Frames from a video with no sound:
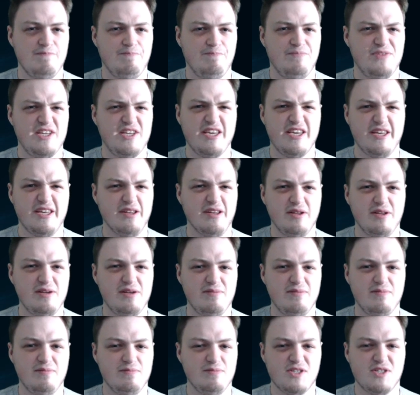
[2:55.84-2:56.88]

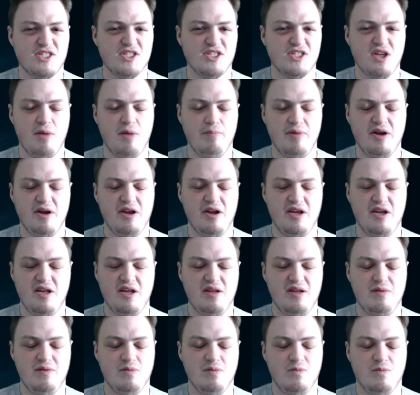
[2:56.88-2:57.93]
killing
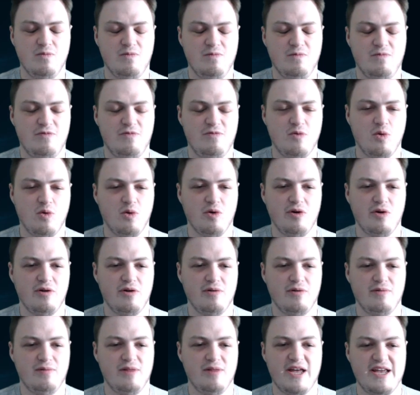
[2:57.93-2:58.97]
somebody
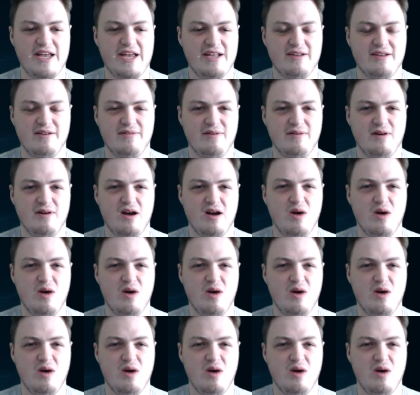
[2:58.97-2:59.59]
for like a